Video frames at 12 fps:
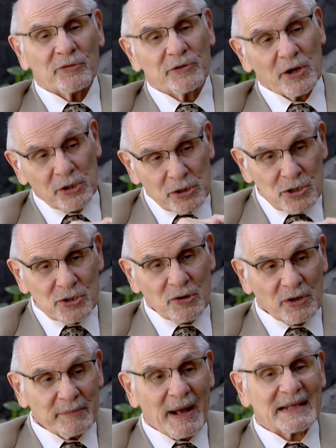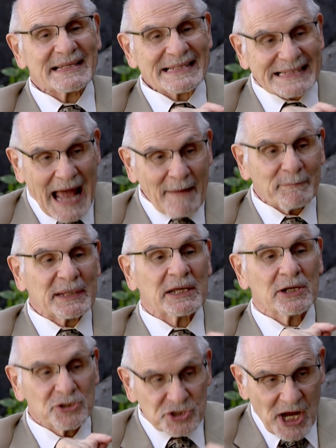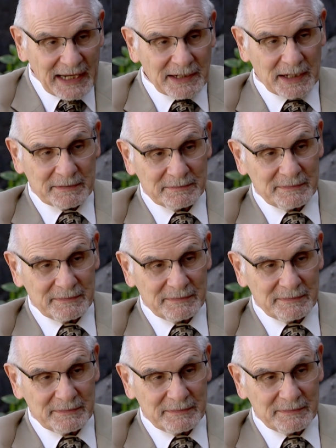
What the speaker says: They're concerned about stopping China.